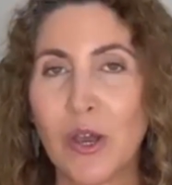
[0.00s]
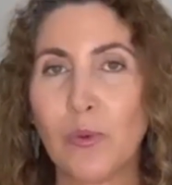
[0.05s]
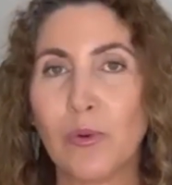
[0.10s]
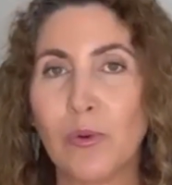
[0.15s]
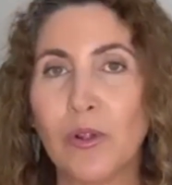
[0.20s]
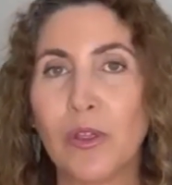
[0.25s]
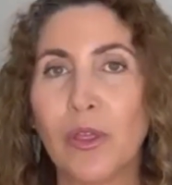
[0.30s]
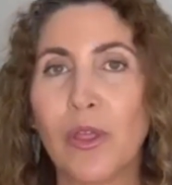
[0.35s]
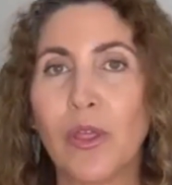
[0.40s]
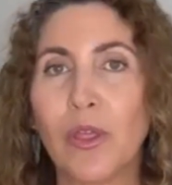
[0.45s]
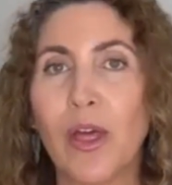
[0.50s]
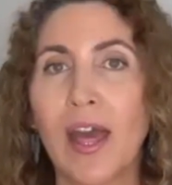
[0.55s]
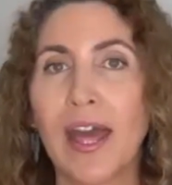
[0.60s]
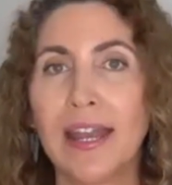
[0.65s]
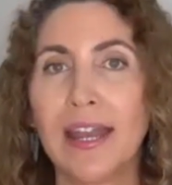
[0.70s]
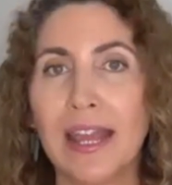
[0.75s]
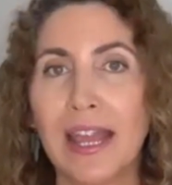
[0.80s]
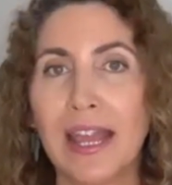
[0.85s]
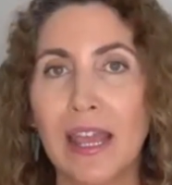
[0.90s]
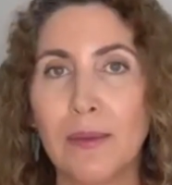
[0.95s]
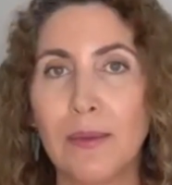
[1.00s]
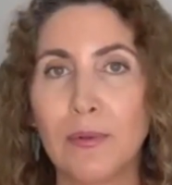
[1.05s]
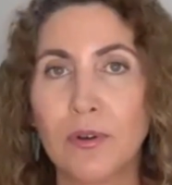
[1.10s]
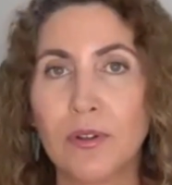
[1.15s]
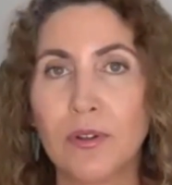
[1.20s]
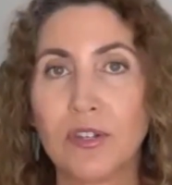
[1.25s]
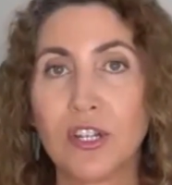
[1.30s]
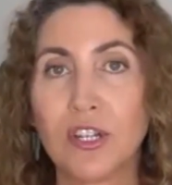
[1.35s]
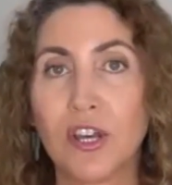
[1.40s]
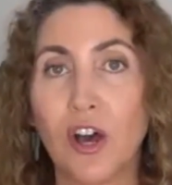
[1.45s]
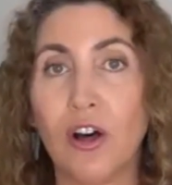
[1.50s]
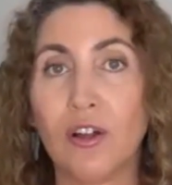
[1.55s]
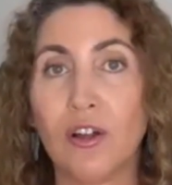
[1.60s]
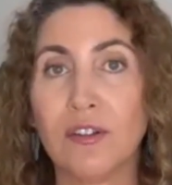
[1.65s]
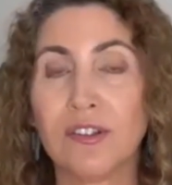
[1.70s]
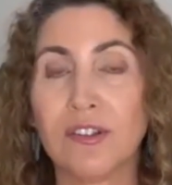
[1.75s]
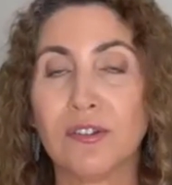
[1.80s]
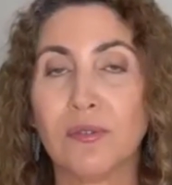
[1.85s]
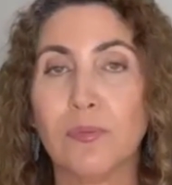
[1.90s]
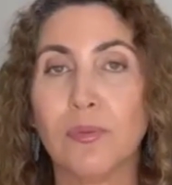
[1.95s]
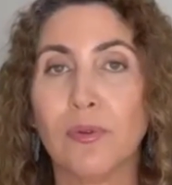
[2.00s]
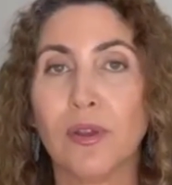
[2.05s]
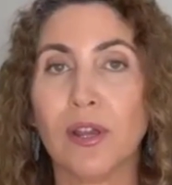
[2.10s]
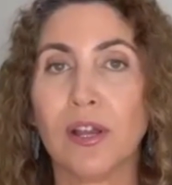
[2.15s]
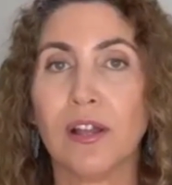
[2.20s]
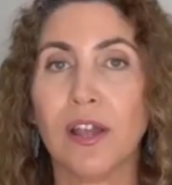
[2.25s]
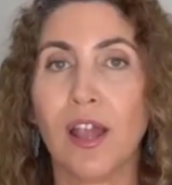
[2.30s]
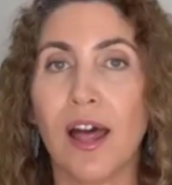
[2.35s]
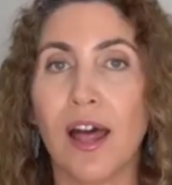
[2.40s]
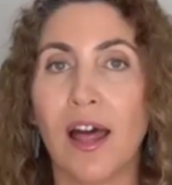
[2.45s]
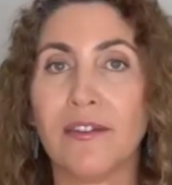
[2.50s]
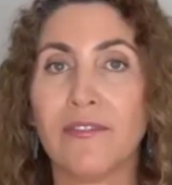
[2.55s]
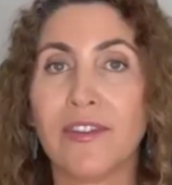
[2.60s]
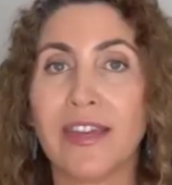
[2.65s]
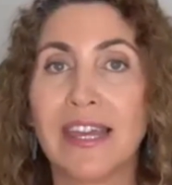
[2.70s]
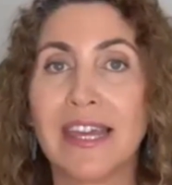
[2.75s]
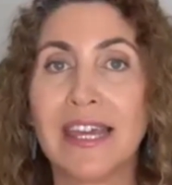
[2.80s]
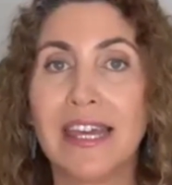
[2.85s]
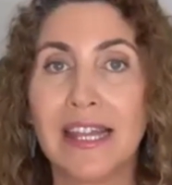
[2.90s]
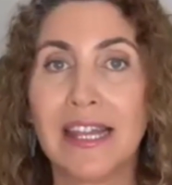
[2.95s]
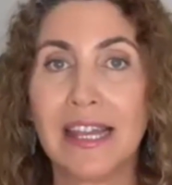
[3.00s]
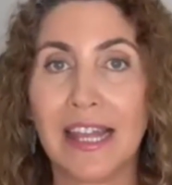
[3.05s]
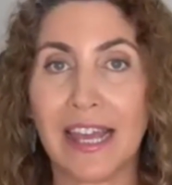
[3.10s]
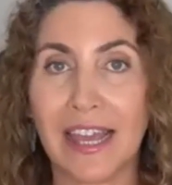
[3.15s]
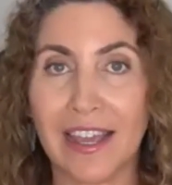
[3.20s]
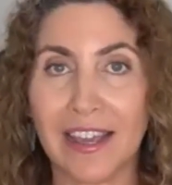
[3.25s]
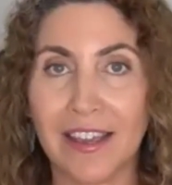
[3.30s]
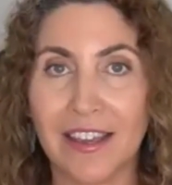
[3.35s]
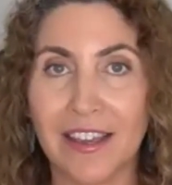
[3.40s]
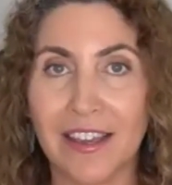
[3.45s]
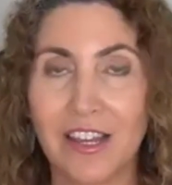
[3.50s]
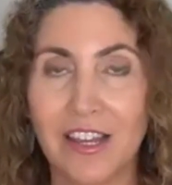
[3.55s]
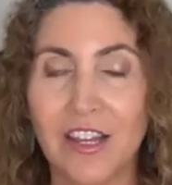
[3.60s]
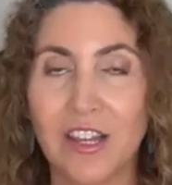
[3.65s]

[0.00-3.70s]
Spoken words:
we're then able to also bring a lot of healing